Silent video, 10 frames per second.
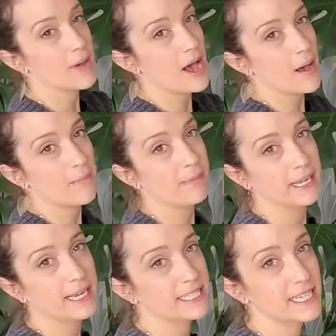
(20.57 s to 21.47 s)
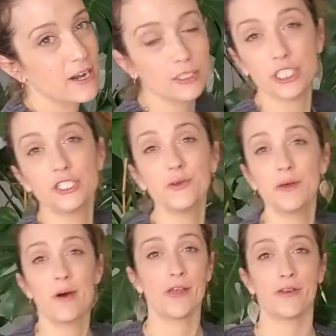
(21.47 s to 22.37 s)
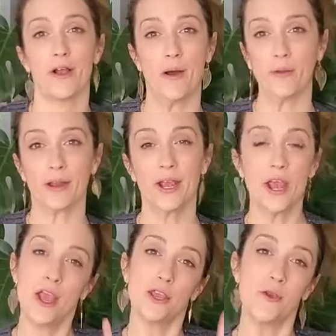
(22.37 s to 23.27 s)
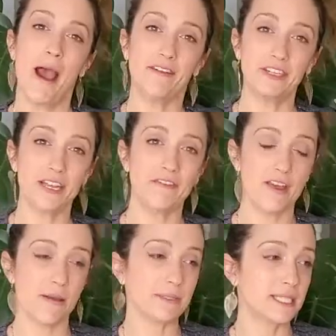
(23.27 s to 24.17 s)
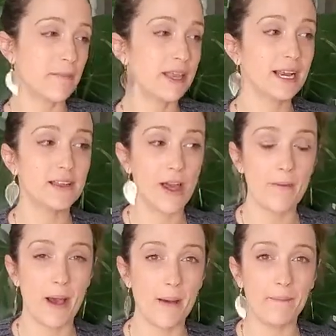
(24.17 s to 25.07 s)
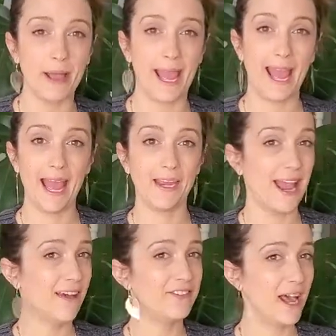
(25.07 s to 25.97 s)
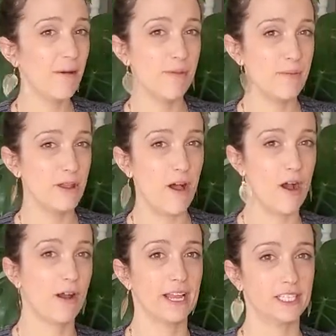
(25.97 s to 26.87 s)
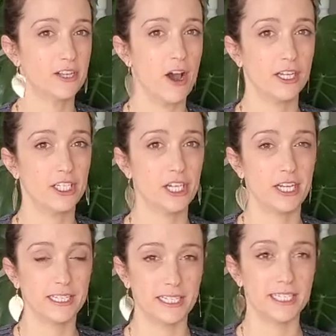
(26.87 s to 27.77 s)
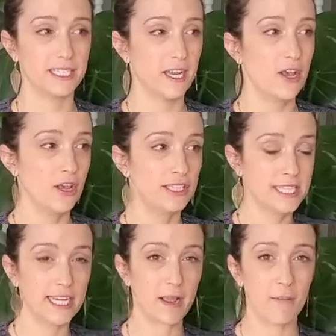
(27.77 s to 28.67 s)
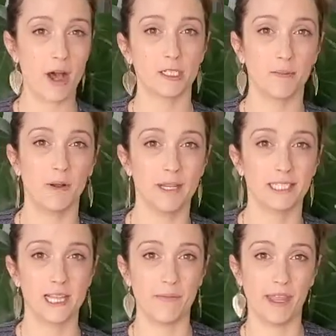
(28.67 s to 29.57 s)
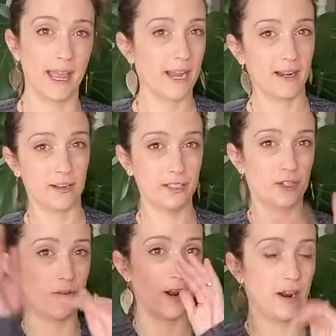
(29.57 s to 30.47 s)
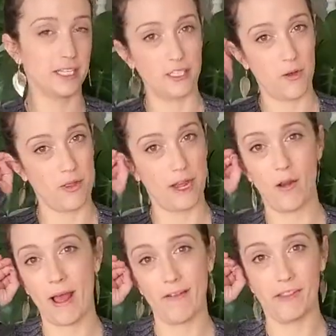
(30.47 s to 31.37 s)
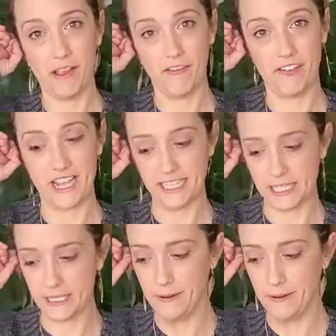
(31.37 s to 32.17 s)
up because they don't just do them on their own. You have to give them something to climb up and you have to help them along. It's not just stick a moss pole in something and it'll do it on its own. They don't have little feet.